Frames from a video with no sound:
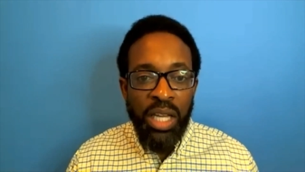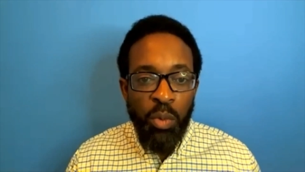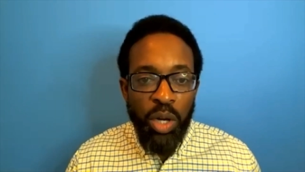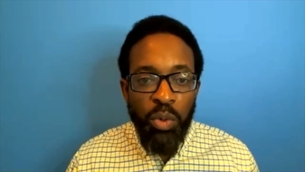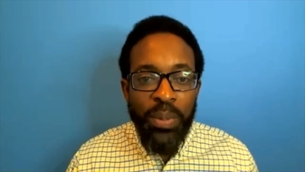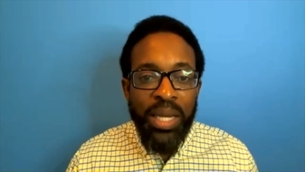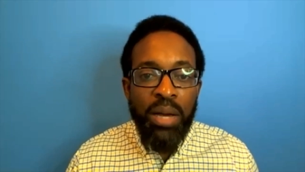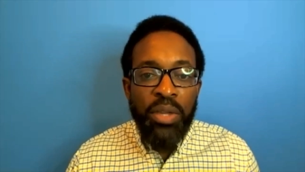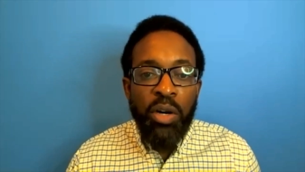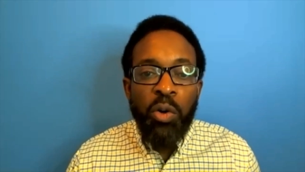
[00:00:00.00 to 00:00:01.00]
When we
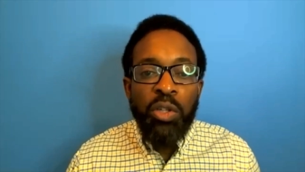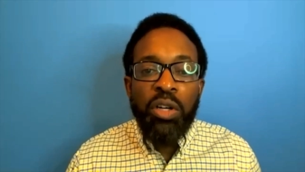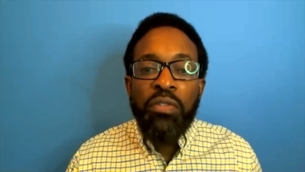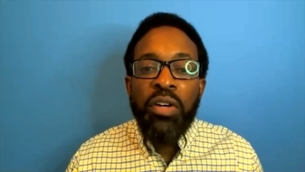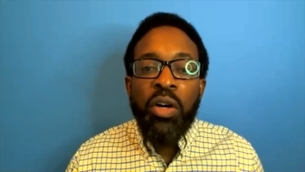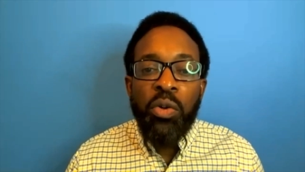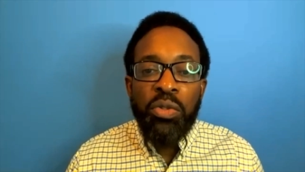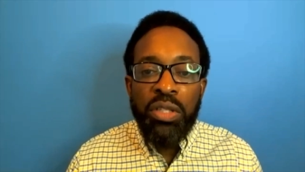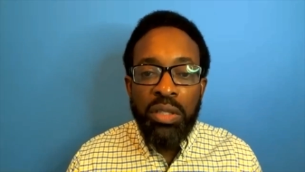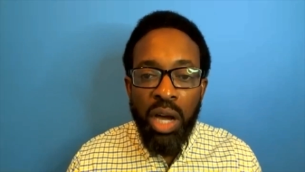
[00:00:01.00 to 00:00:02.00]
become the holder of our own
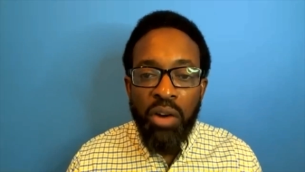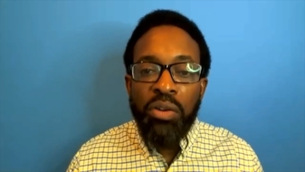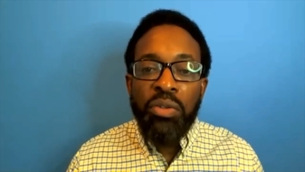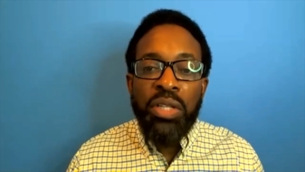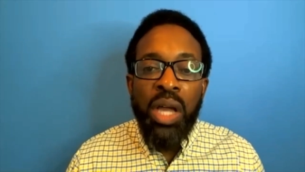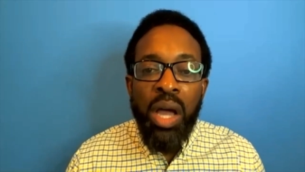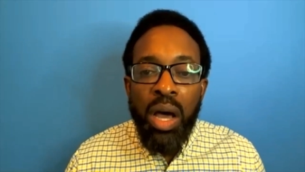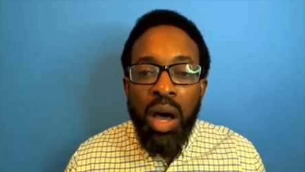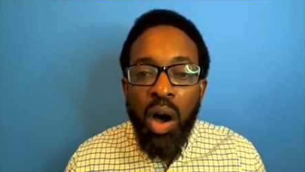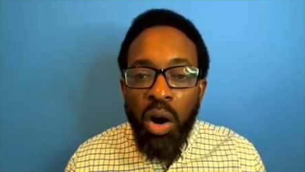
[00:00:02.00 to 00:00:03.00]
sorrows,
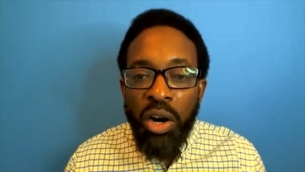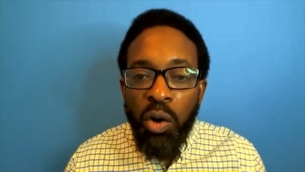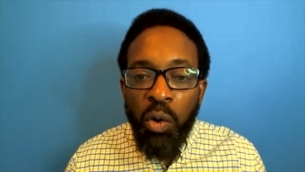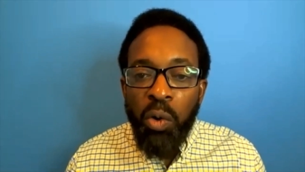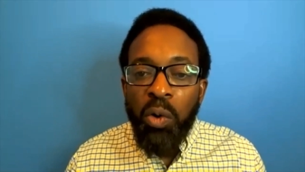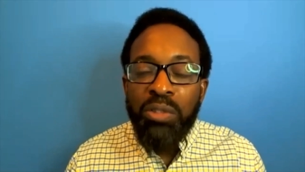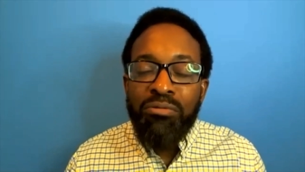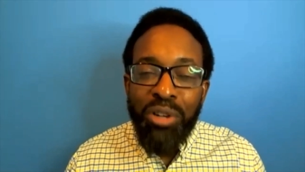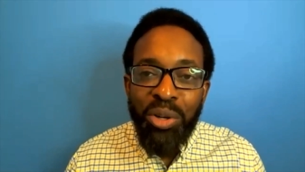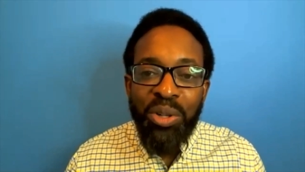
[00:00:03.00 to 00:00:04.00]
our old
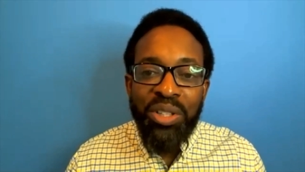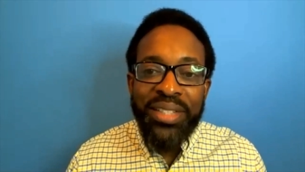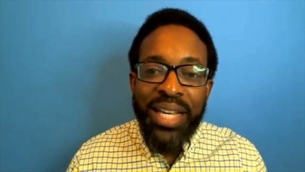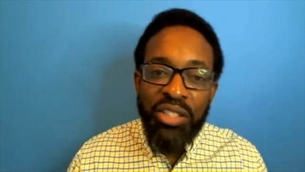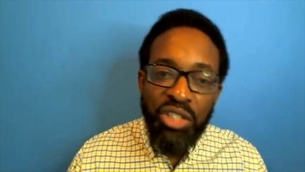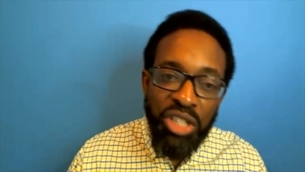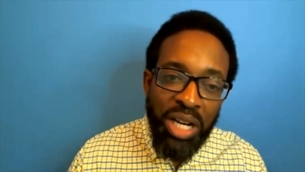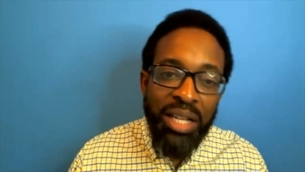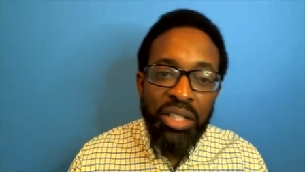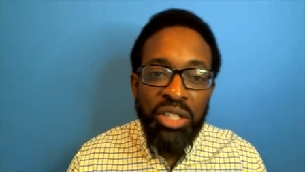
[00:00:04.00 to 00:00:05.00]
roles as
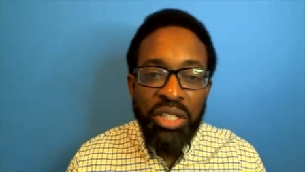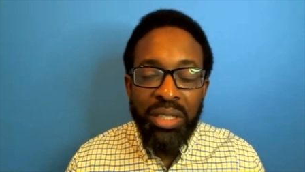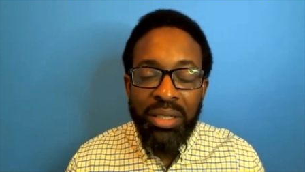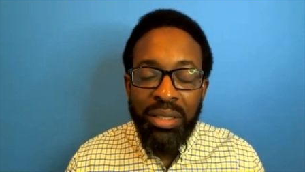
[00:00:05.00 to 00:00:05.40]
judge,